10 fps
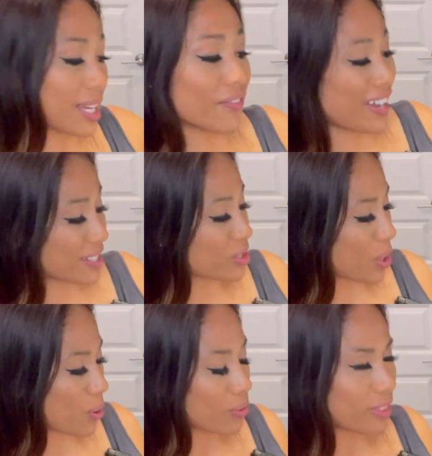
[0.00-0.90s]
If I
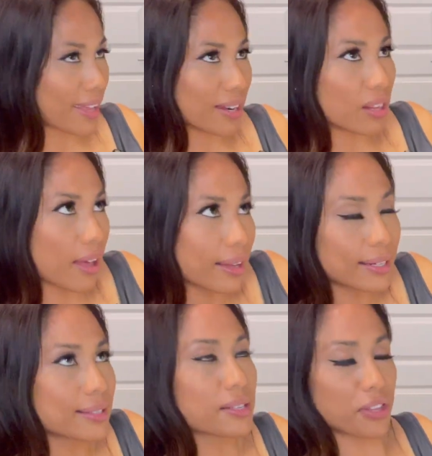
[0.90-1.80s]
don't, then the
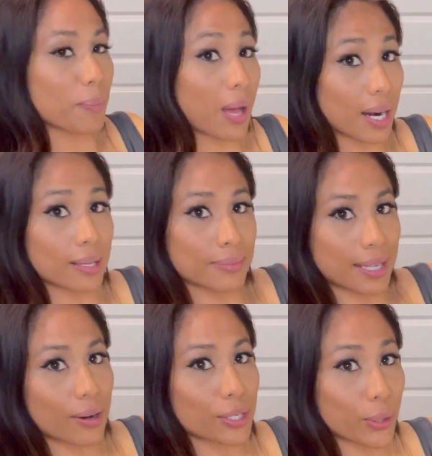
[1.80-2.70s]
onions on the bottom
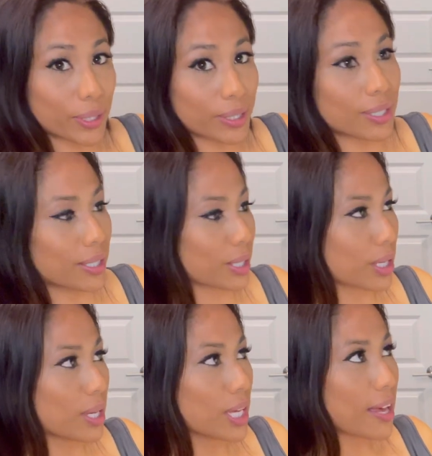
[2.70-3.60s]
are going to cook
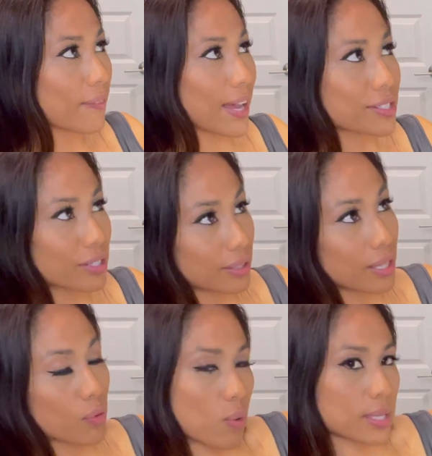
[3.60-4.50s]
faster
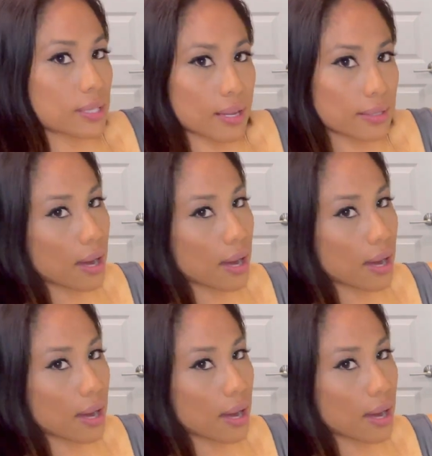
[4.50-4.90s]
than the ones on